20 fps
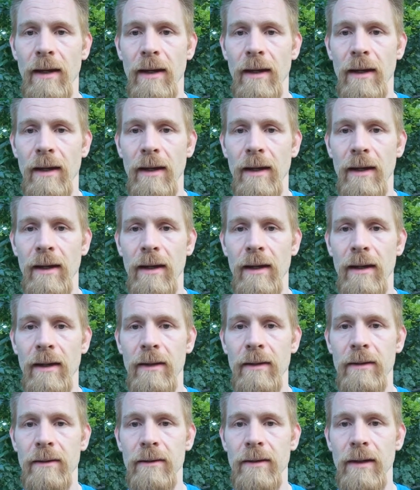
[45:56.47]

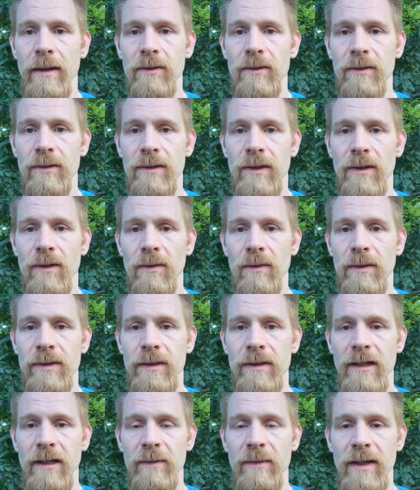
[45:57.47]
And Dinosaurs Terror World
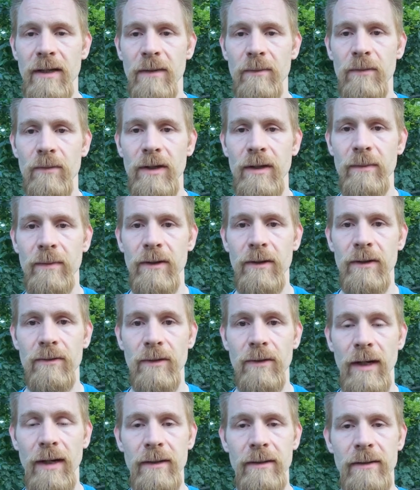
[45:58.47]
says, I think I'm breeding bearded
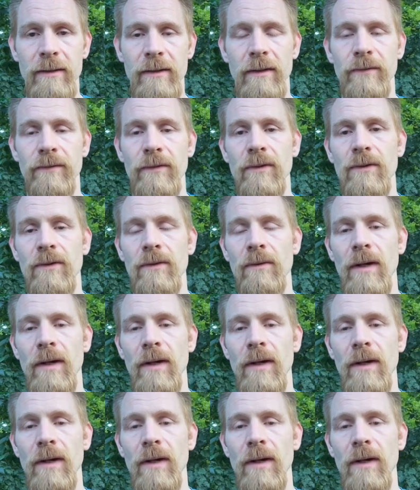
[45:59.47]
dragons in the future.